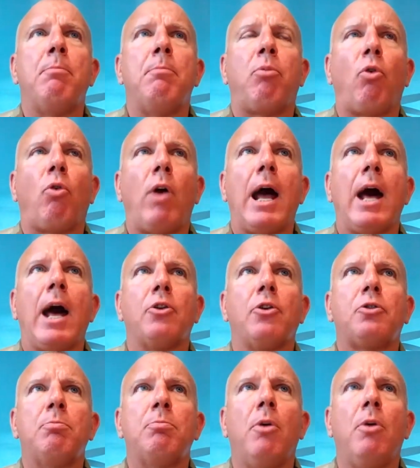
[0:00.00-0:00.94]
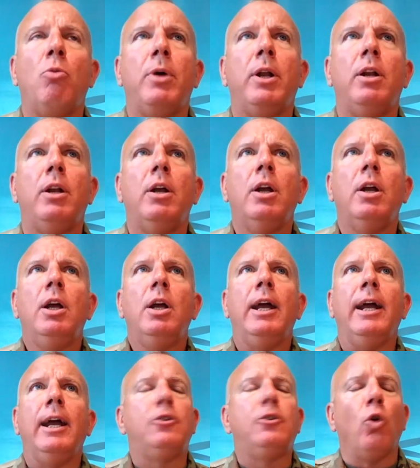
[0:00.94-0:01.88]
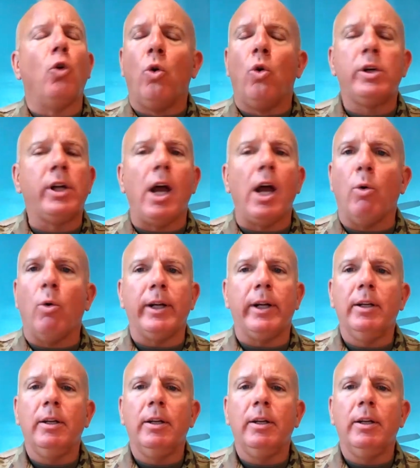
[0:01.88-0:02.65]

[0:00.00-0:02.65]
proudest moment, it's ongoing.